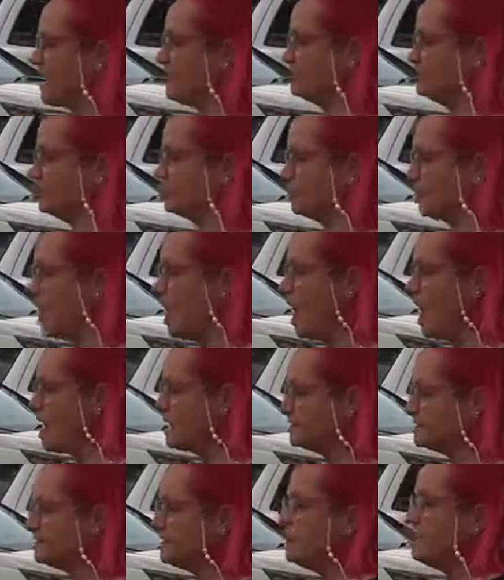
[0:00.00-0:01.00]
died on the
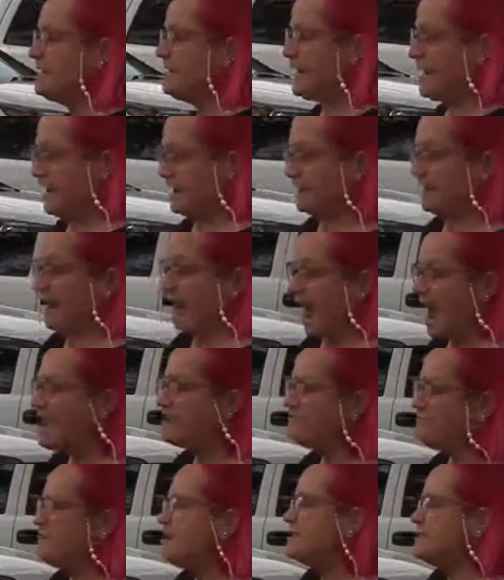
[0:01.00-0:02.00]
cross, he
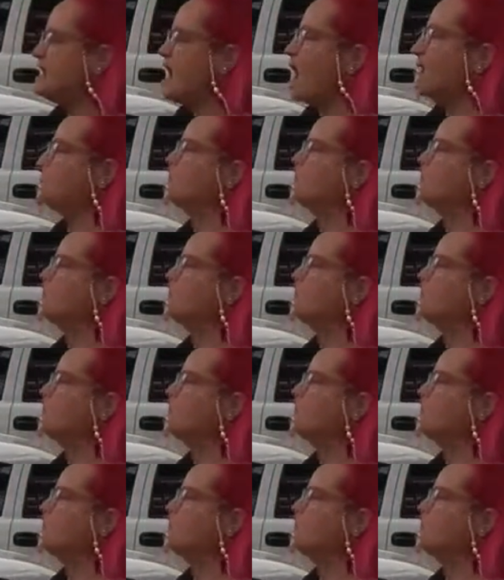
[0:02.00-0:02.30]
gave me the